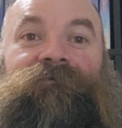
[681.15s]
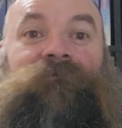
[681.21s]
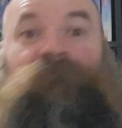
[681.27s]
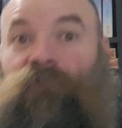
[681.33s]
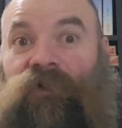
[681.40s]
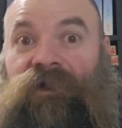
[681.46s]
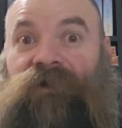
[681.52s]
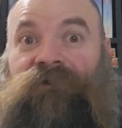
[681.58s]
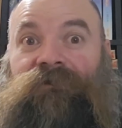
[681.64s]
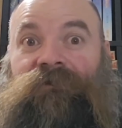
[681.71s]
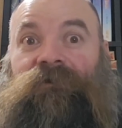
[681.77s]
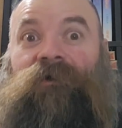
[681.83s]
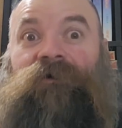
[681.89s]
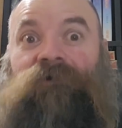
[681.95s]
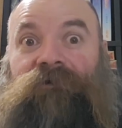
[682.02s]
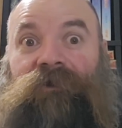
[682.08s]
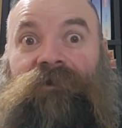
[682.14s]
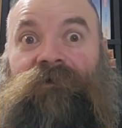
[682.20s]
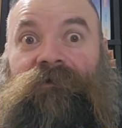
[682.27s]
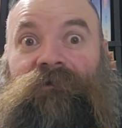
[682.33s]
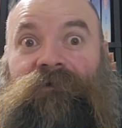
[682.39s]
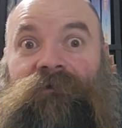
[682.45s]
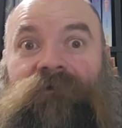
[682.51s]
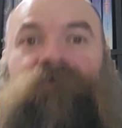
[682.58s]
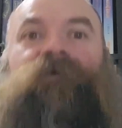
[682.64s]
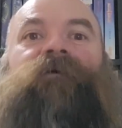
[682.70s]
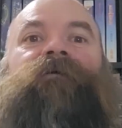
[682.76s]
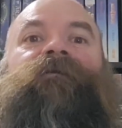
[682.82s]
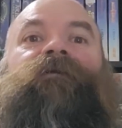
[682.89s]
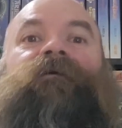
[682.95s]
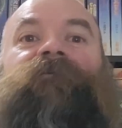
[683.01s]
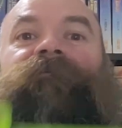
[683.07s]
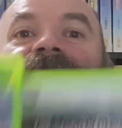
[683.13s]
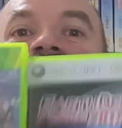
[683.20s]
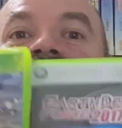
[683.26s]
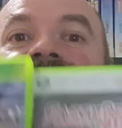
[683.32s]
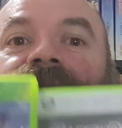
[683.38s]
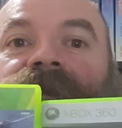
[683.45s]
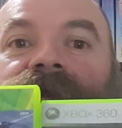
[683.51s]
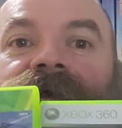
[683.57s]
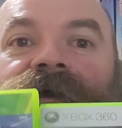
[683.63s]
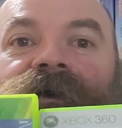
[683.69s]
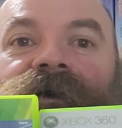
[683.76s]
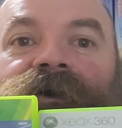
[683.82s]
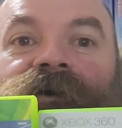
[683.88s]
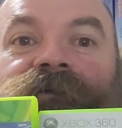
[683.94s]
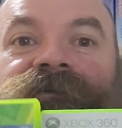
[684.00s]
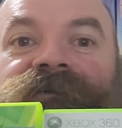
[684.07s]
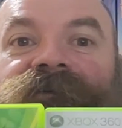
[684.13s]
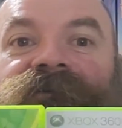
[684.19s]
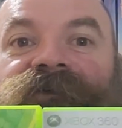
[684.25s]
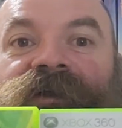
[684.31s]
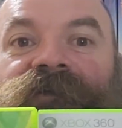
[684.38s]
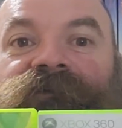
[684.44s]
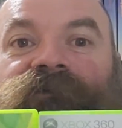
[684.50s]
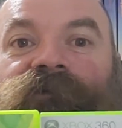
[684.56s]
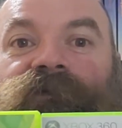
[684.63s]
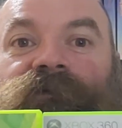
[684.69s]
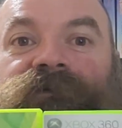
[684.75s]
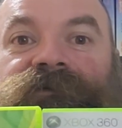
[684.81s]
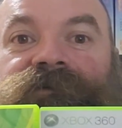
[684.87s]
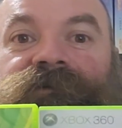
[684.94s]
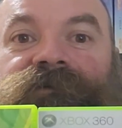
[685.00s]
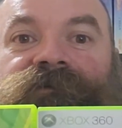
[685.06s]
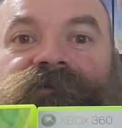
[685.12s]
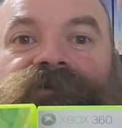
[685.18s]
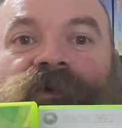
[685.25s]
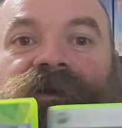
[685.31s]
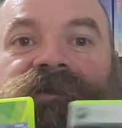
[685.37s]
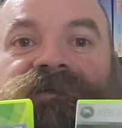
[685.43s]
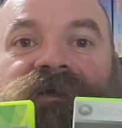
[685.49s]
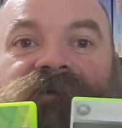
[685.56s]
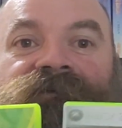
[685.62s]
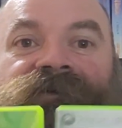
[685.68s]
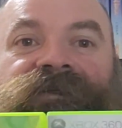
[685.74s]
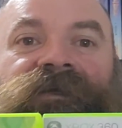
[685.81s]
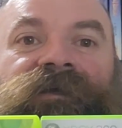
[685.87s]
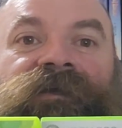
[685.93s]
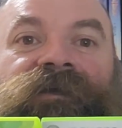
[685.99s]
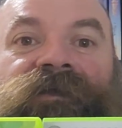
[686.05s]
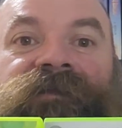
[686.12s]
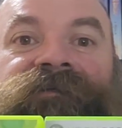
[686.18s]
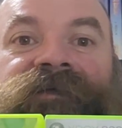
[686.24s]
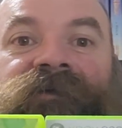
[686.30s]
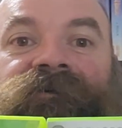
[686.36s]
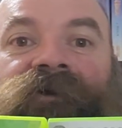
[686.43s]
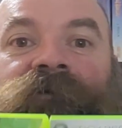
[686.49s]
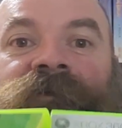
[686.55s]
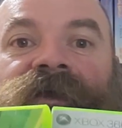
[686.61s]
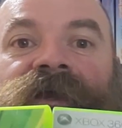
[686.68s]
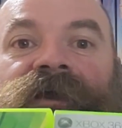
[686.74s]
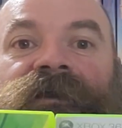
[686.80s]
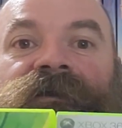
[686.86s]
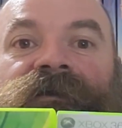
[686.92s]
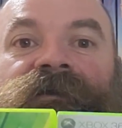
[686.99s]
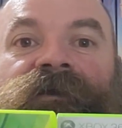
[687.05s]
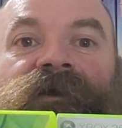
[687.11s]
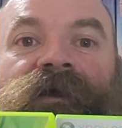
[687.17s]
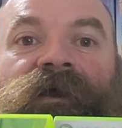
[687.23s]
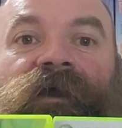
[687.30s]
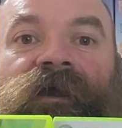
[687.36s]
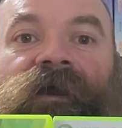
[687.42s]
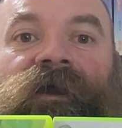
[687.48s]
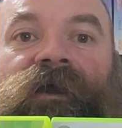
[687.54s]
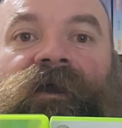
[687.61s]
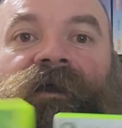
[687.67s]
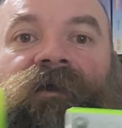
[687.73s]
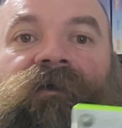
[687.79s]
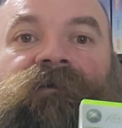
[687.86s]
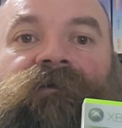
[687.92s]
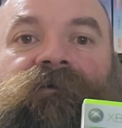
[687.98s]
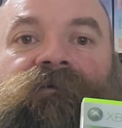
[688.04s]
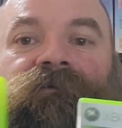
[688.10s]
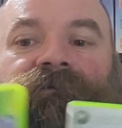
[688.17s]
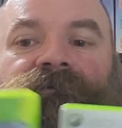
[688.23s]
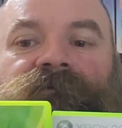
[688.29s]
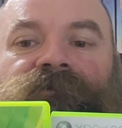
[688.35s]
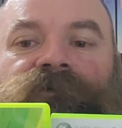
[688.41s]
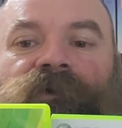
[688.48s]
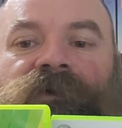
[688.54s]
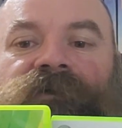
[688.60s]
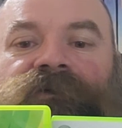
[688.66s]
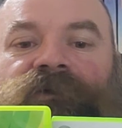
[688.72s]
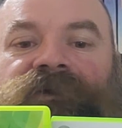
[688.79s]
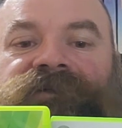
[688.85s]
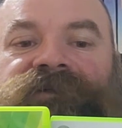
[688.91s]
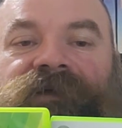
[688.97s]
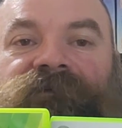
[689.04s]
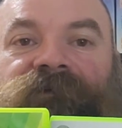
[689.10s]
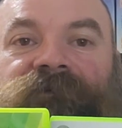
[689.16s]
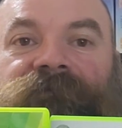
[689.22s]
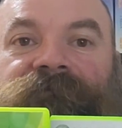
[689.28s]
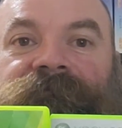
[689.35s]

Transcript: Well, are you? No. Earth Defense Force, 2017, Insect Armageddon, and 2027.